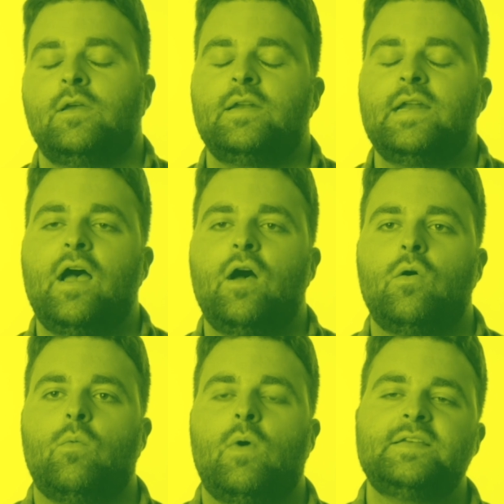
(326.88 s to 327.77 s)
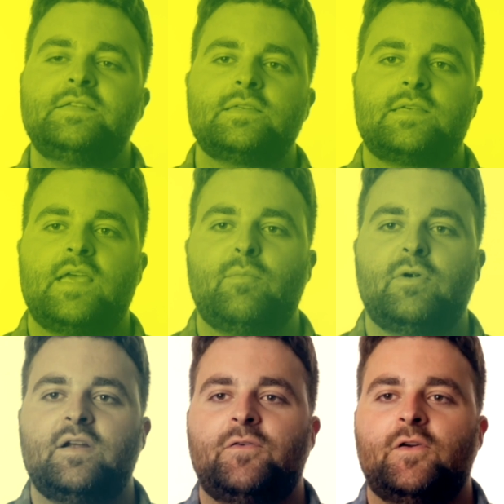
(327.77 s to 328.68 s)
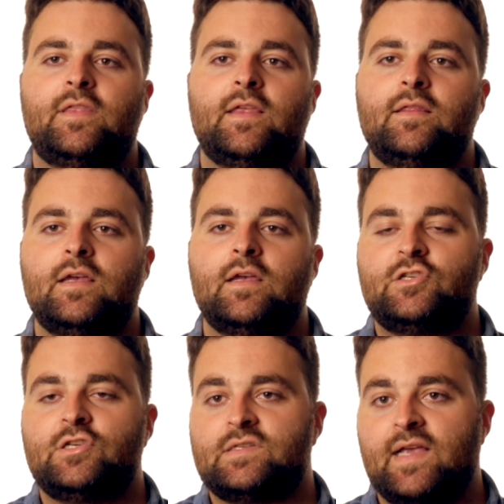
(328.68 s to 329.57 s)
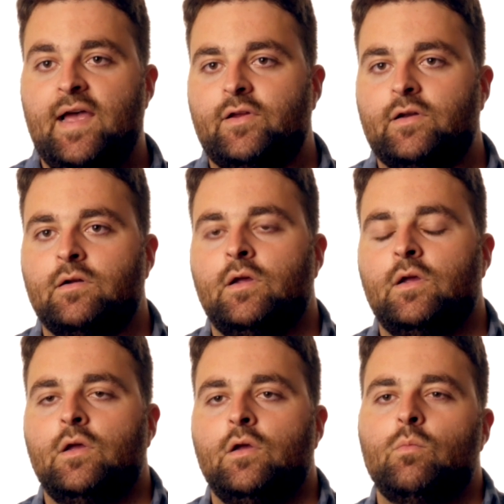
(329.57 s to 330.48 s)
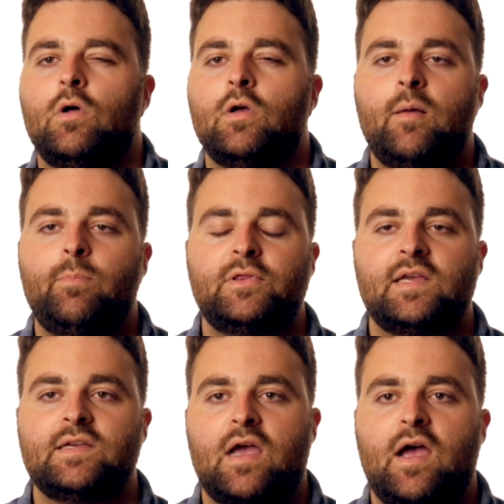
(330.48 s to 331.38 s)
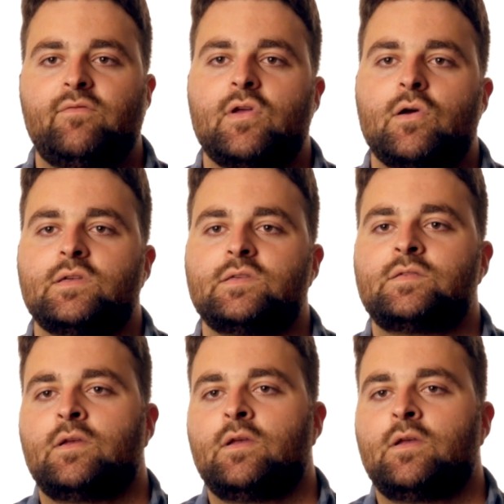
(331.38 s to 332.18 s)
Now, why is this camera different than the G7? Well, a couple things I've noticed.